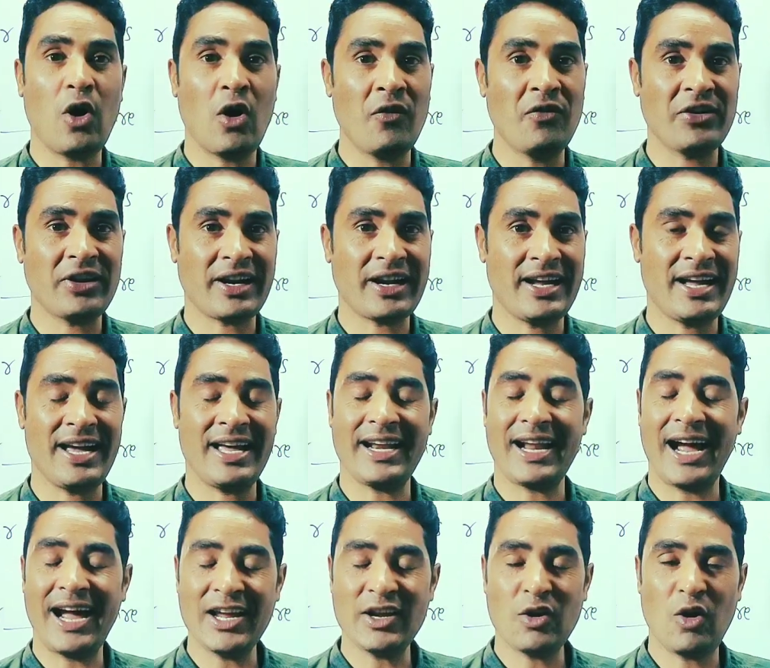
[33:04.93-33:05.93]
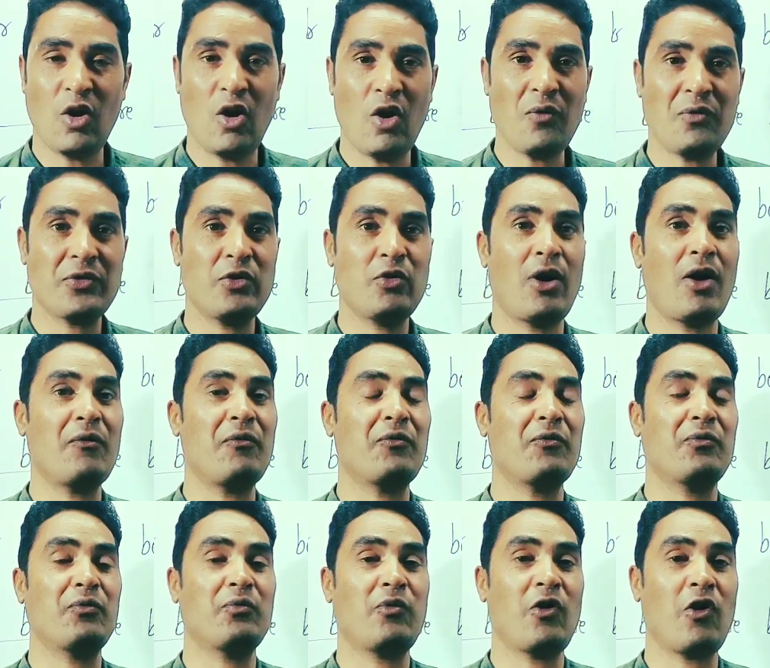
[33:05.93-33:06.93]
over here. I hope you have
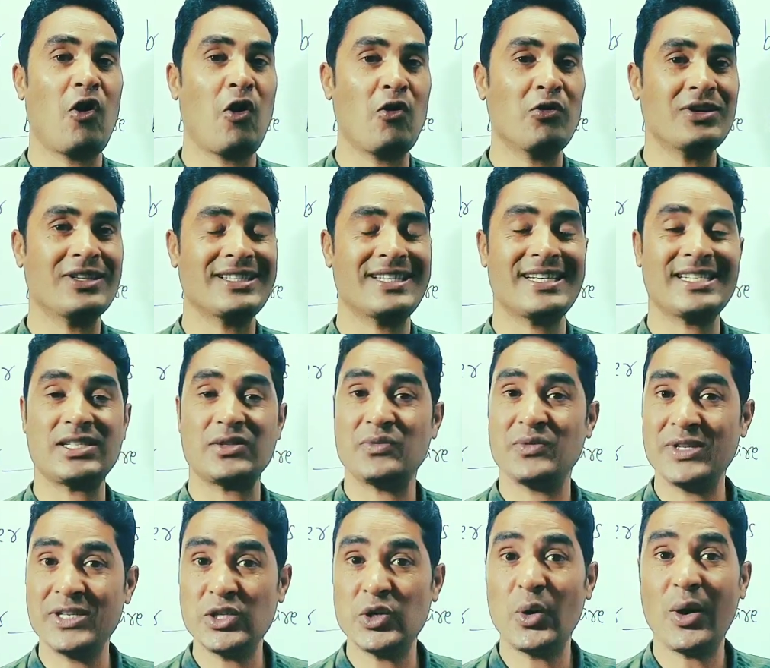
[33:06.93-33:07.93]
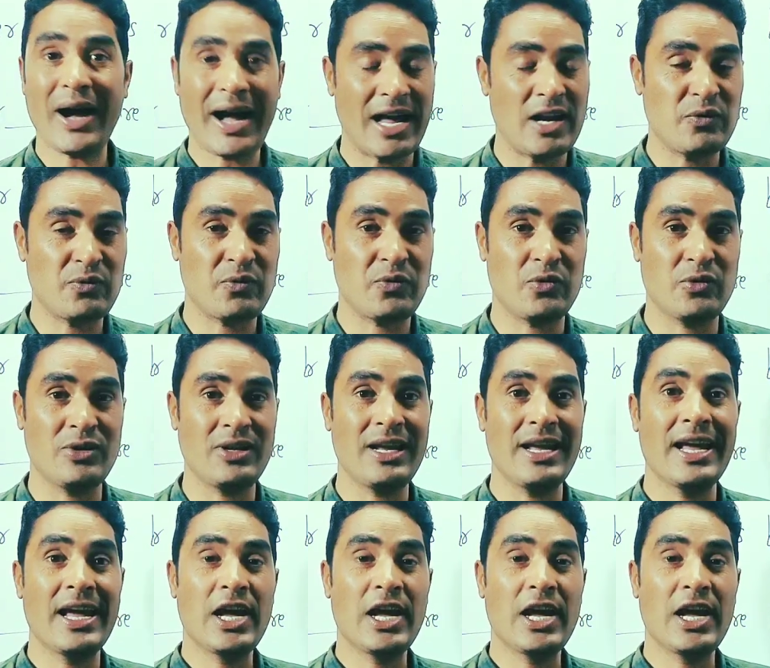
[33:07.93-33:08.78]
found this video helpful.